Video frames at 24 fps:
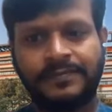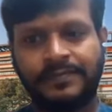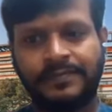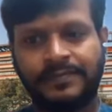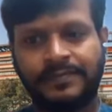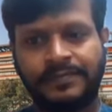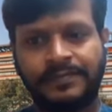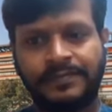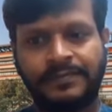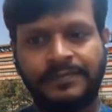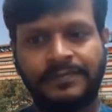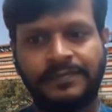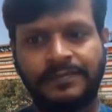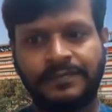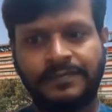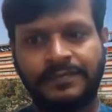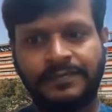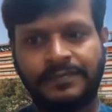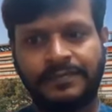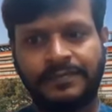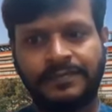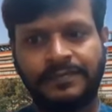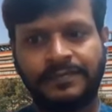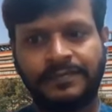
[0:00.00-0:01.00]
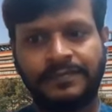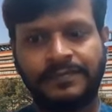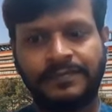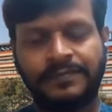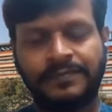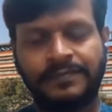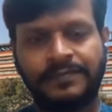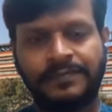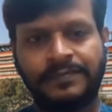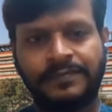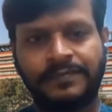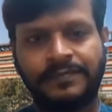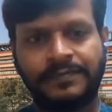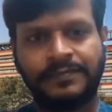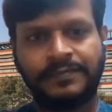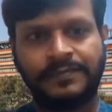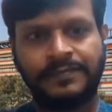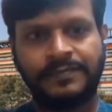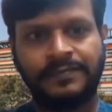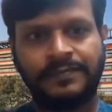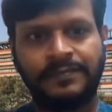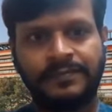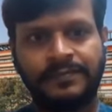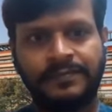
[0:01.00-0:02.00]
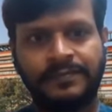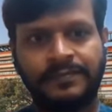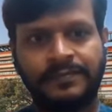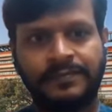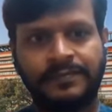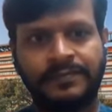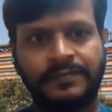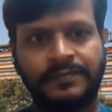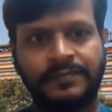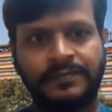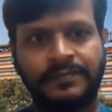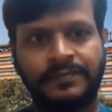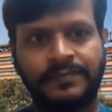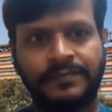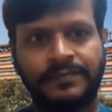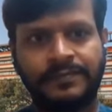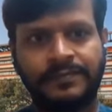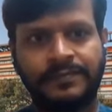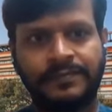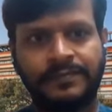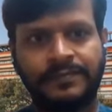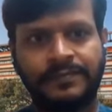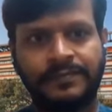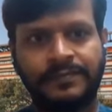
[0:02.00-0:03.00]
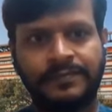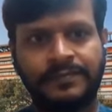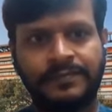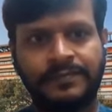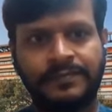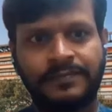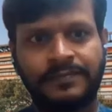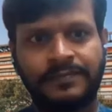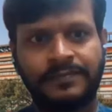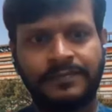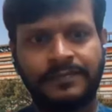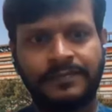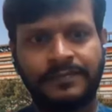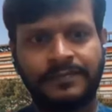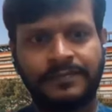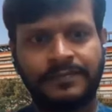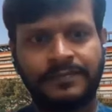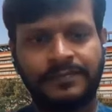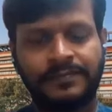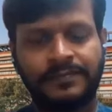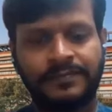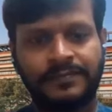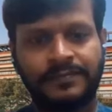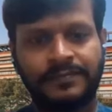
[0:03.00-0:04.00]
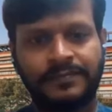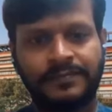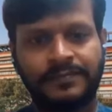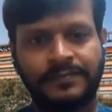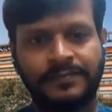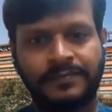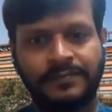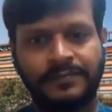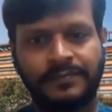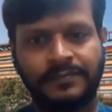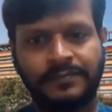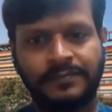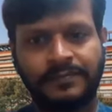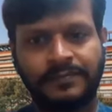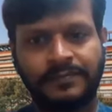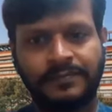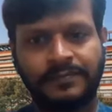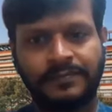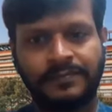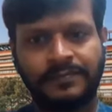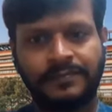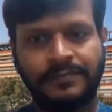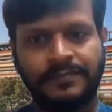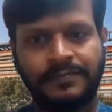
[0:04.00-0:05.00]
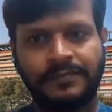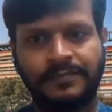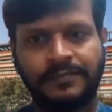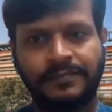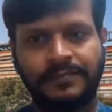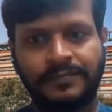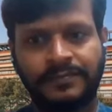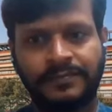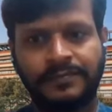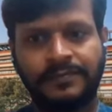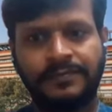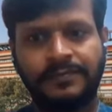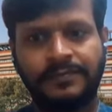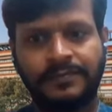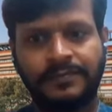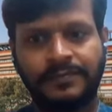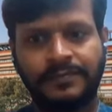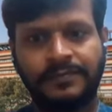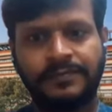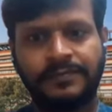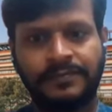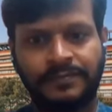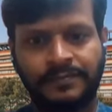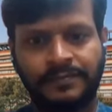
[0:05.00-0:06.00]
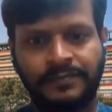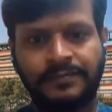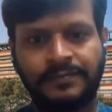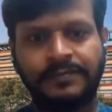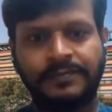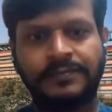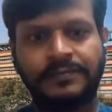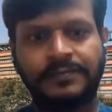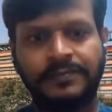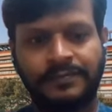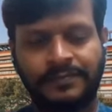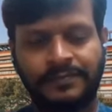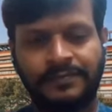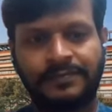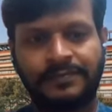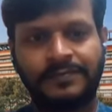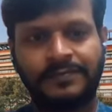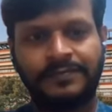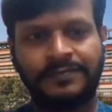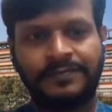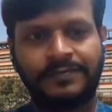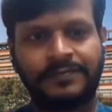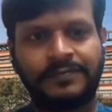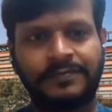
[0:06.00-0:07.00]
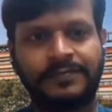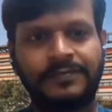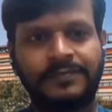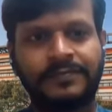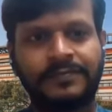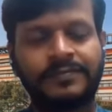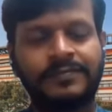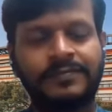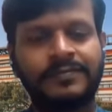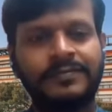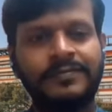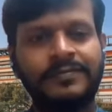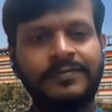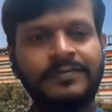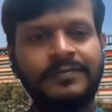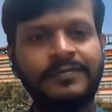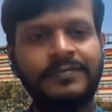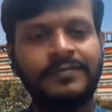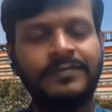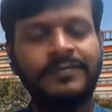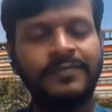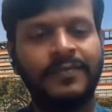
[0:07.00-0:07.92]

The person shown says nothing.